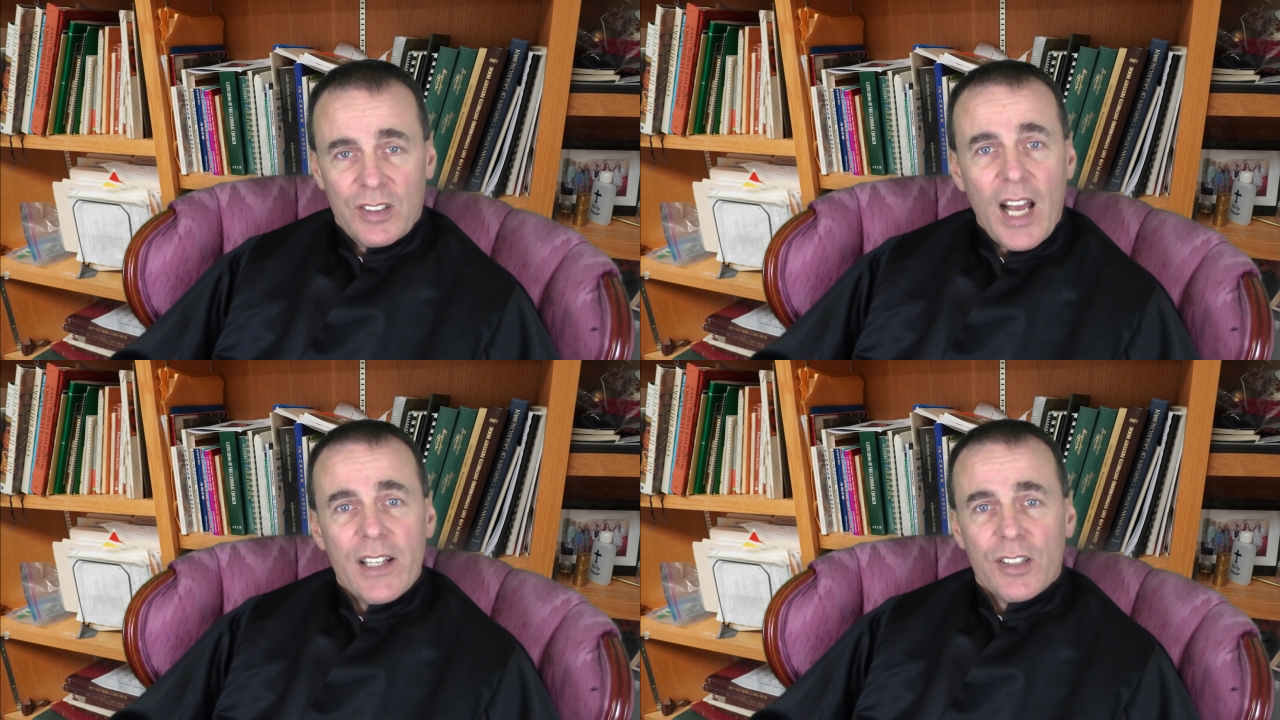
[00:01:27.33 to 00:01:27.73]

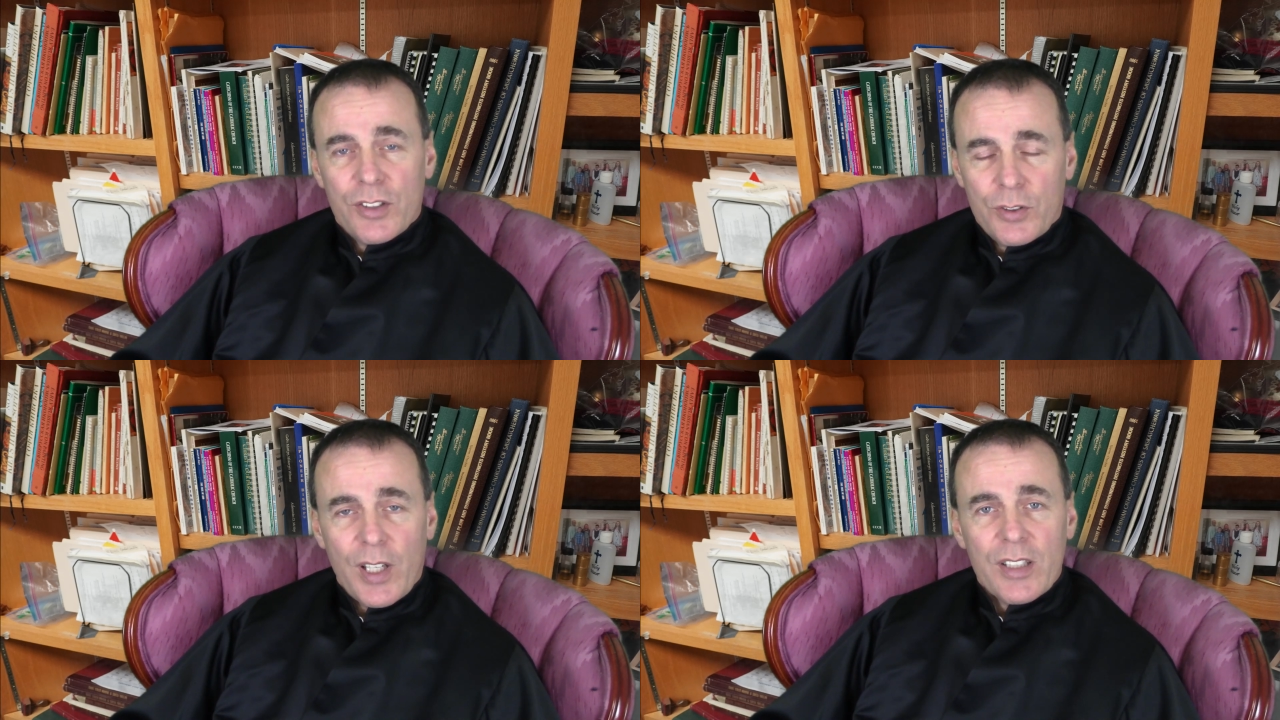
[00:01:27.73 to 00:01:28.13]
dire
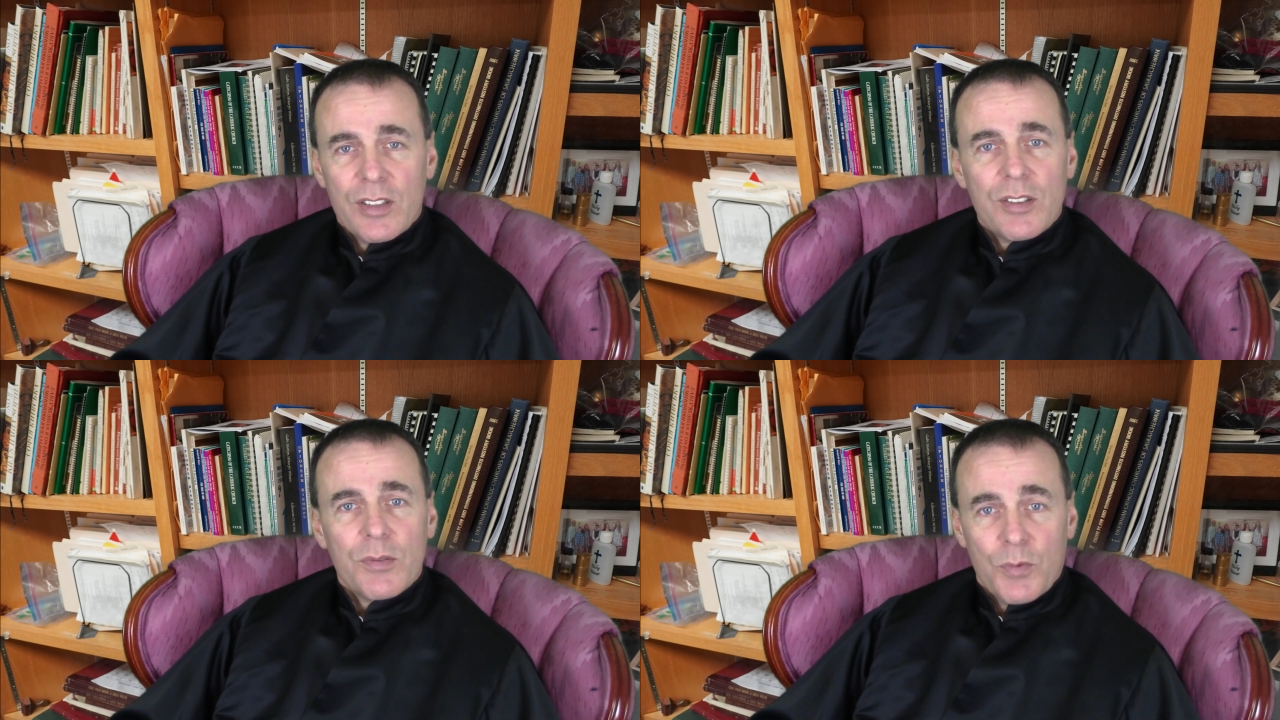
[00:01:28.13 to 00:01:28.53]

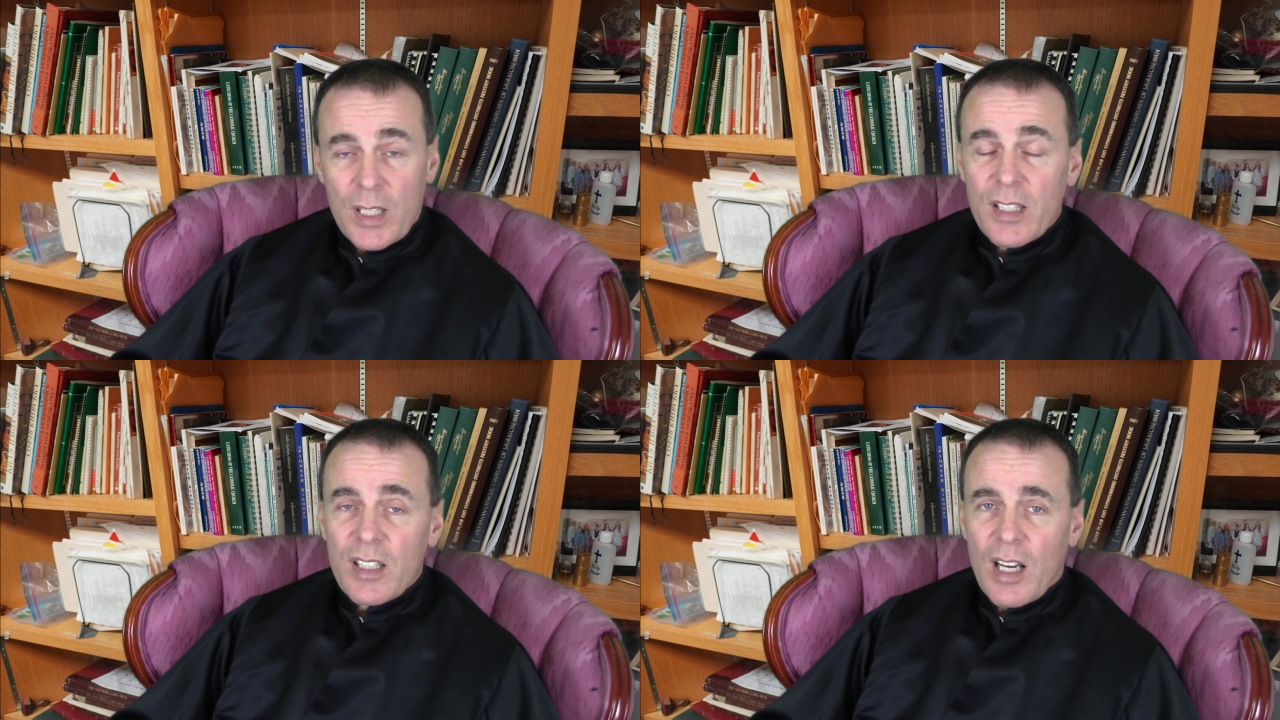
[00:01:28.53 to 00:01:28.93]
straits.
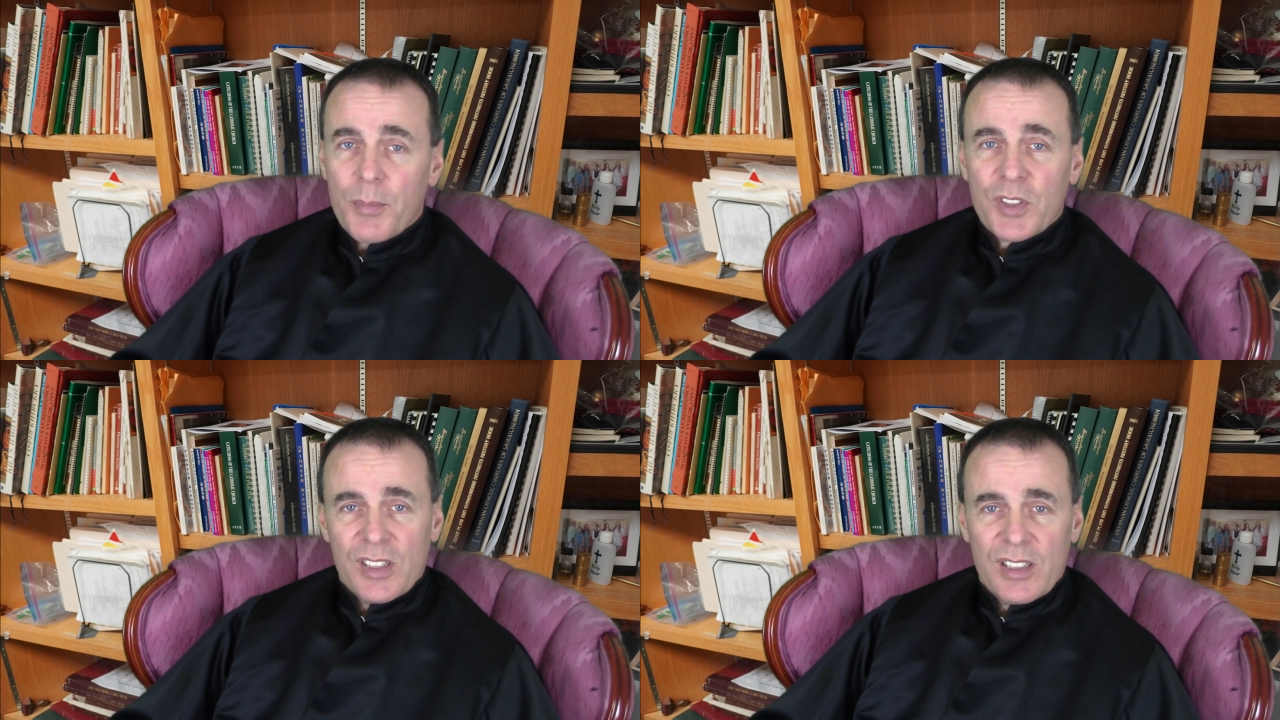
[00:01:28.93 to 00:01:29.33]
One of the
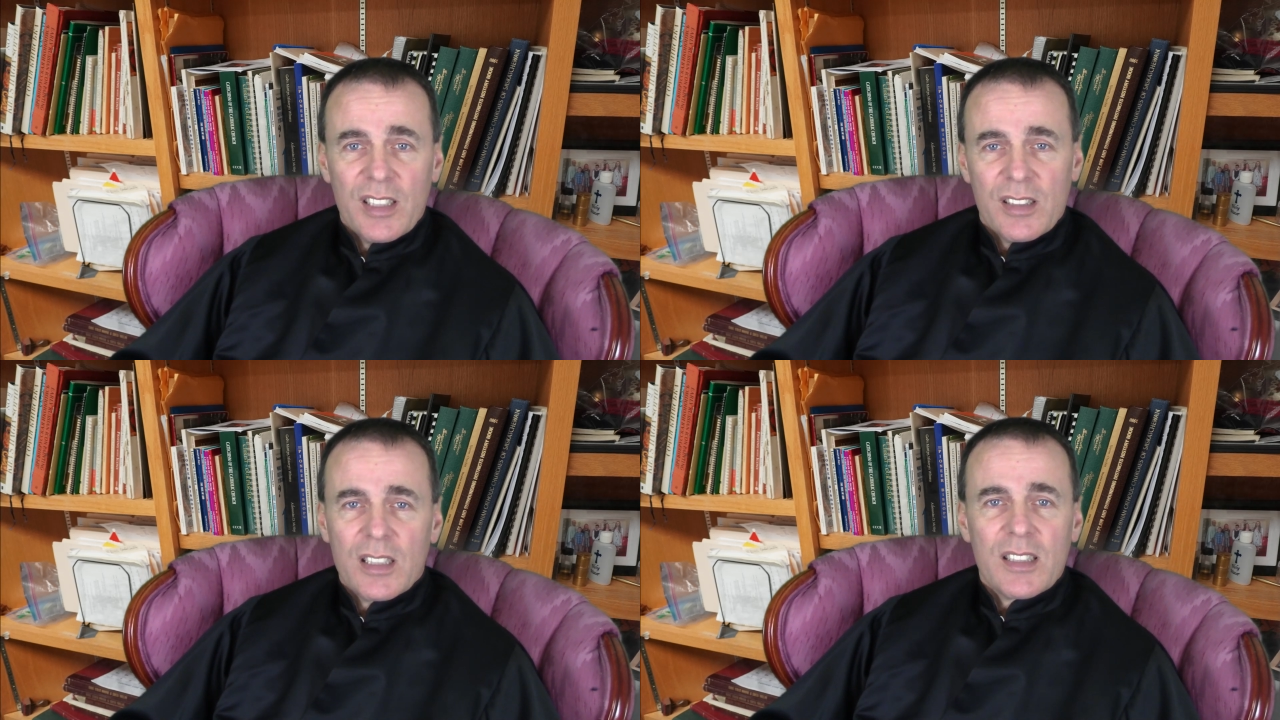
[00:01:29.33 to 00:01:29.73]
options
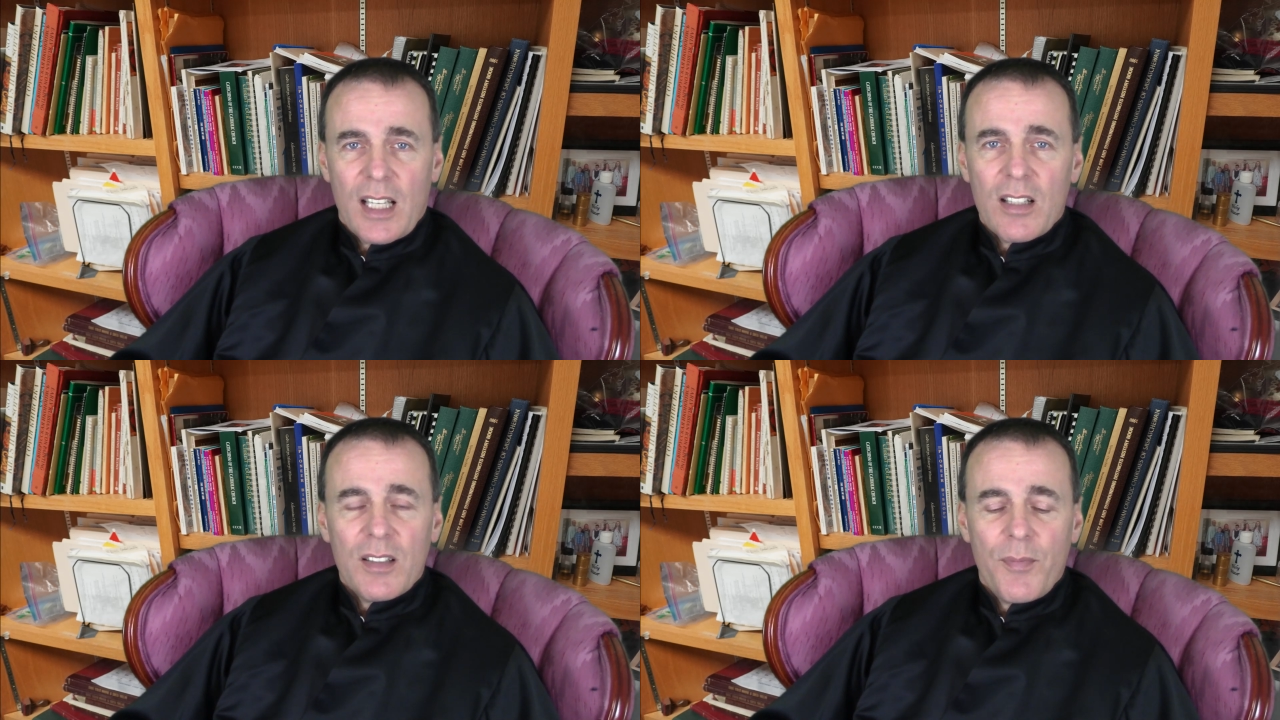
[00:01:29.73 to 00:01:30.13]
is to
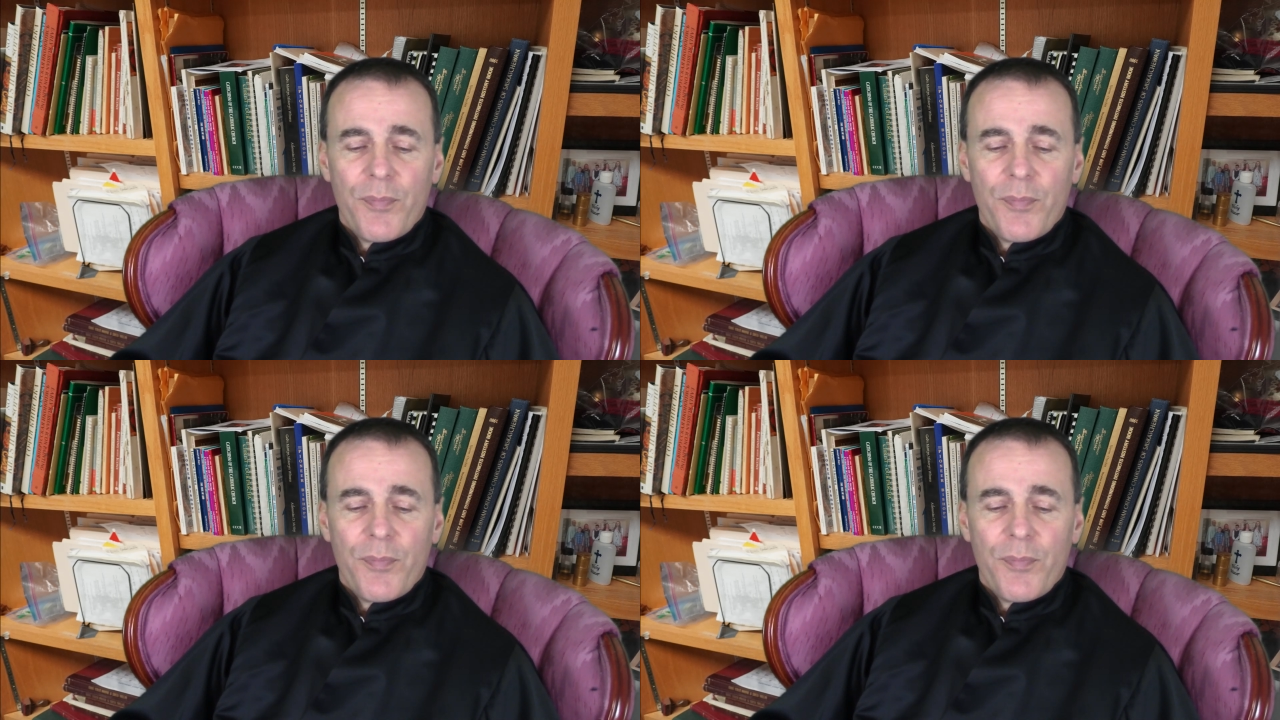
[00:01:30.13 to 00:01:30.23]
sell.